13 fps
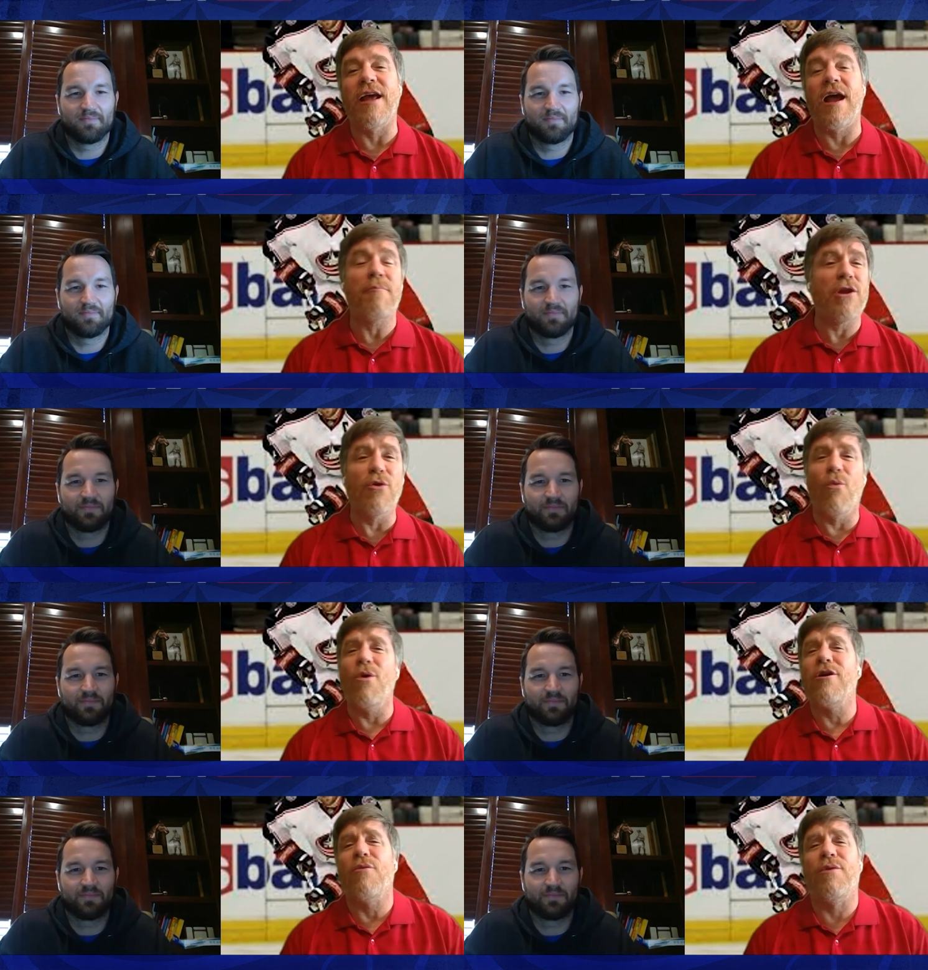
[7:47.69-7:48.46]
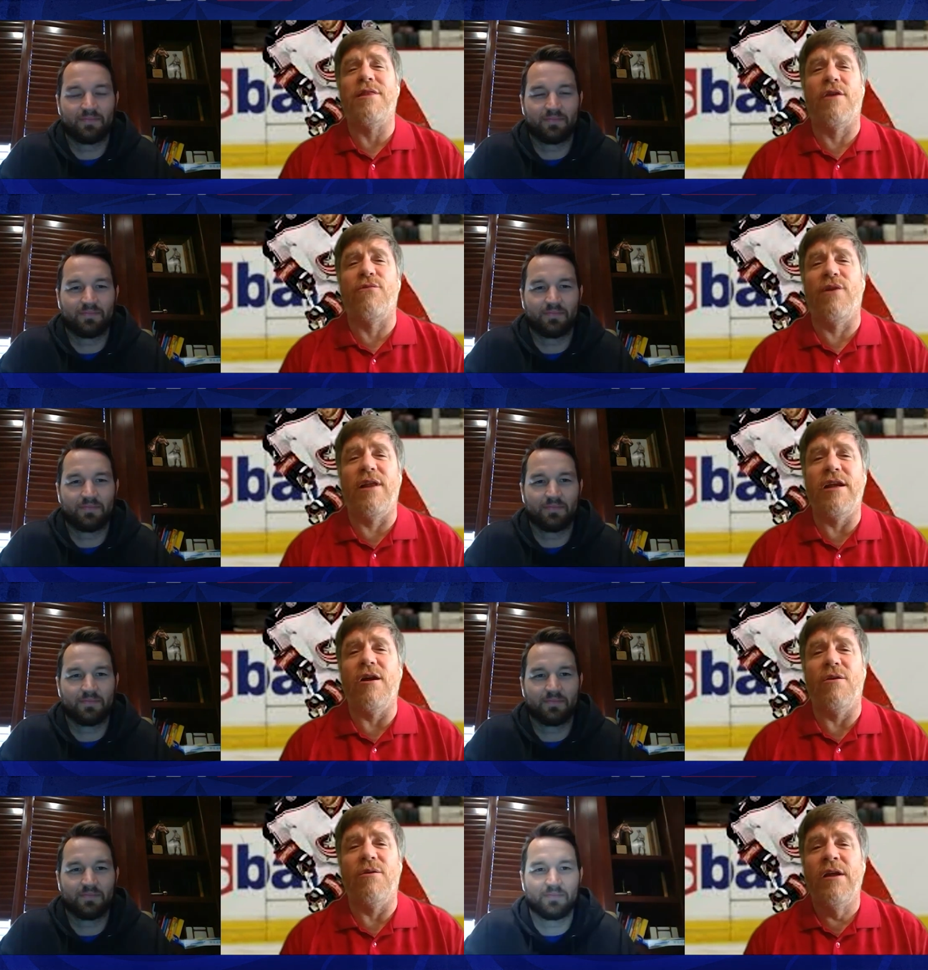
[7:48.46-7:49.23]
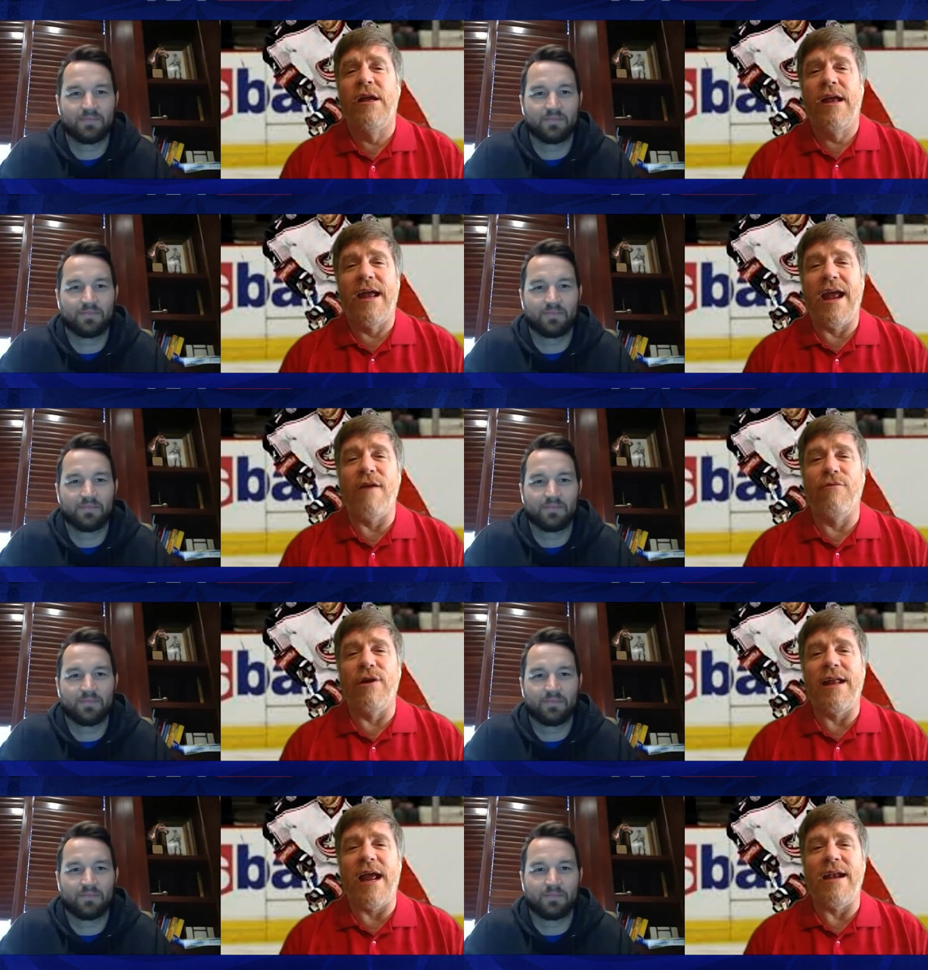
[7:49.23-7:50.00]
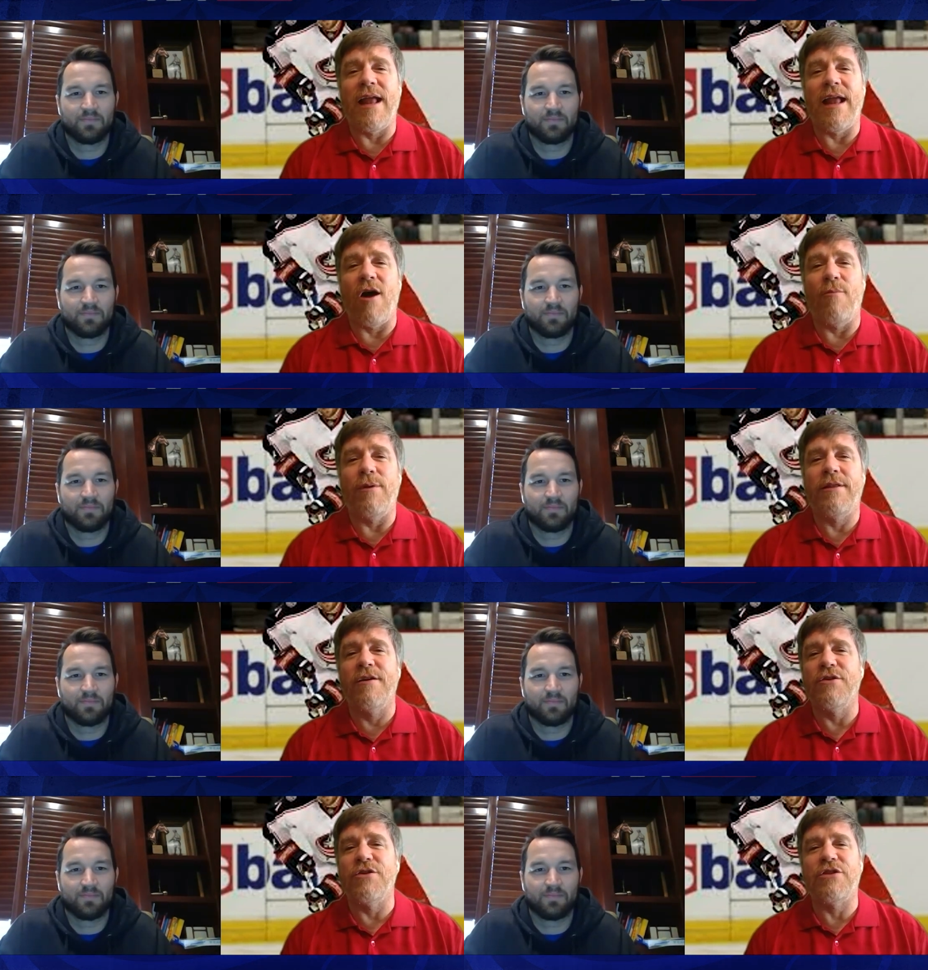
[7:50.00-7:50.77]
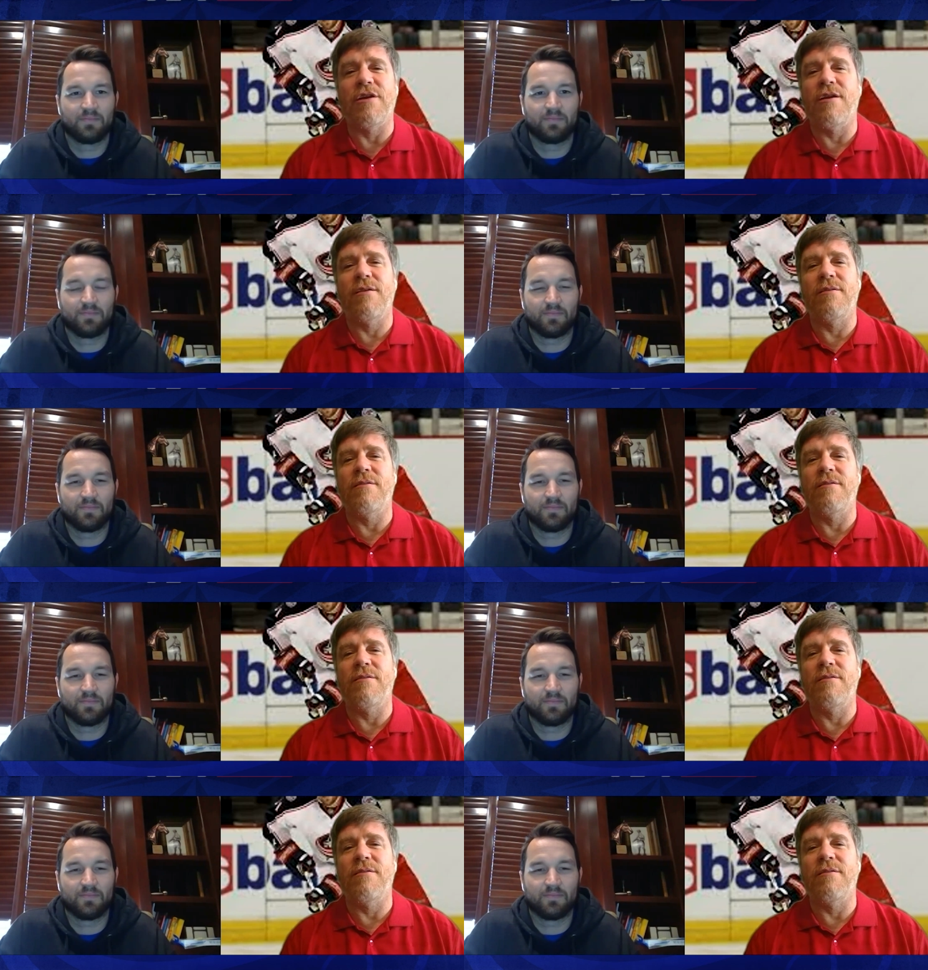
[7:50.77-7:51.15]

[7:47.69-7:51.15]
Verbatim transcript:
Speaker 1: I mean, you're working with Nick Foligno every day now. But there's uh,